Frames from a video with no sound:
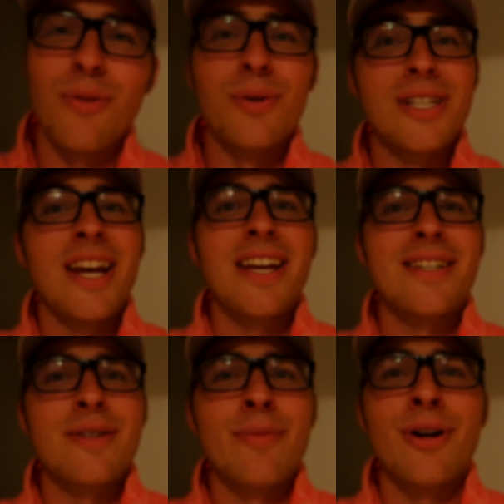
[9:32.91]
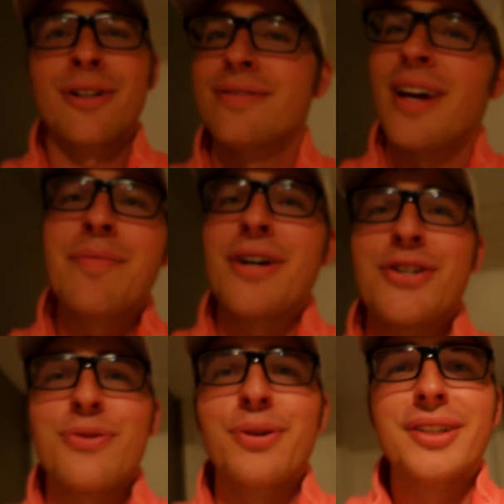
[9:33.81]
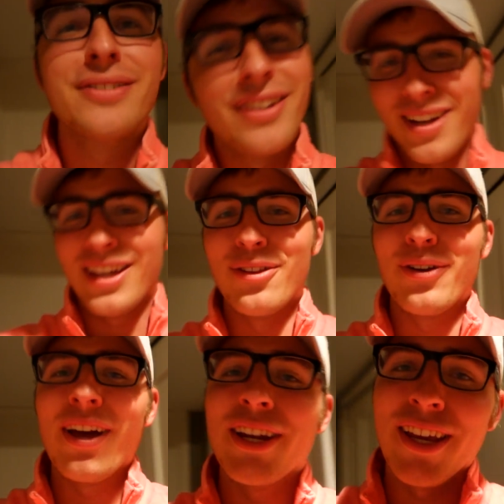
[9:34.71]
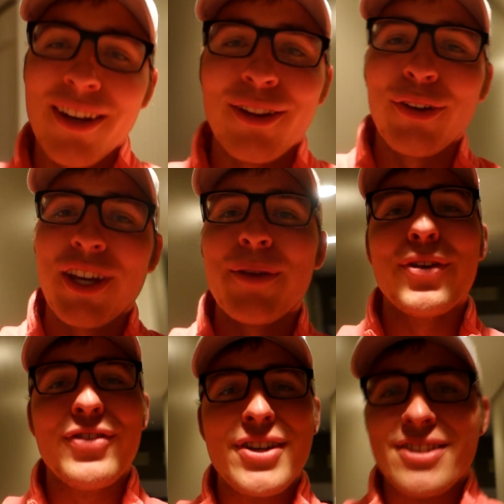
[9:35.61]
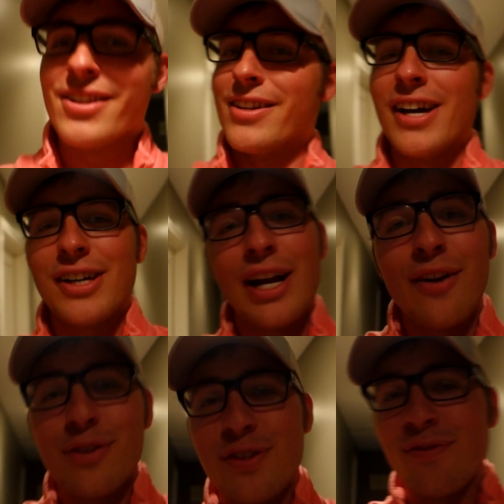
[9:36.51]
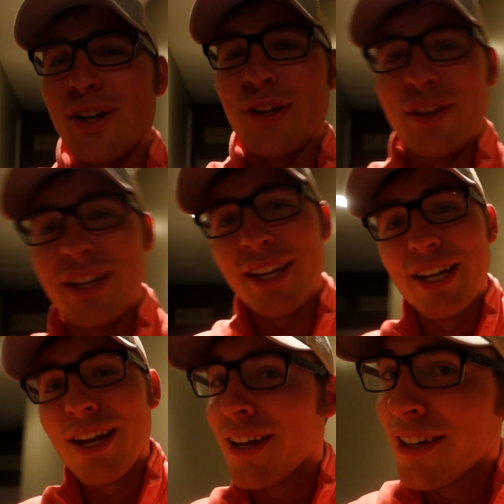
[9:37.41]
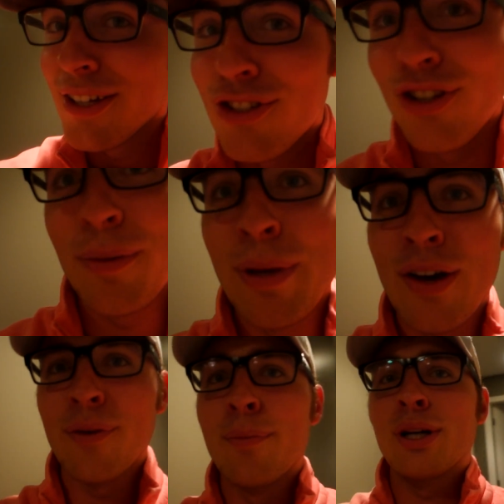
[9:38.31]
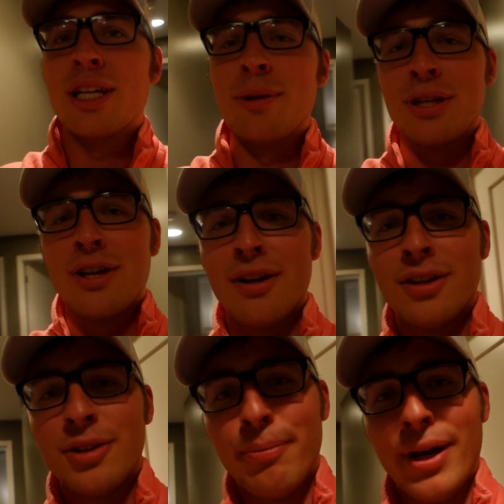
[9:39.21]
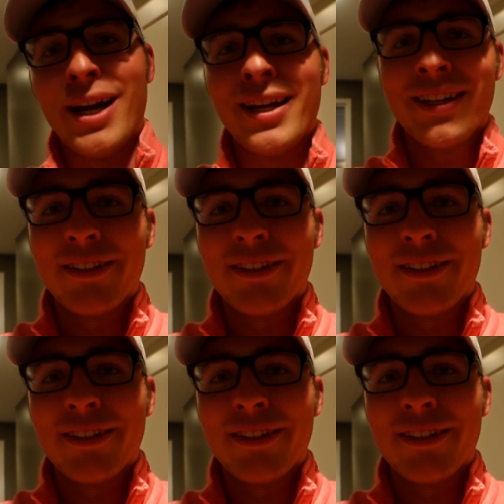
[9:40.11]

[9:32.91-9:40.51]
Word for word: Was that ASMR? I'm not sure. Either and again, looking at my face, not cut out for this vlogging thing. Check me out for bookkeeping, y'all. Bye.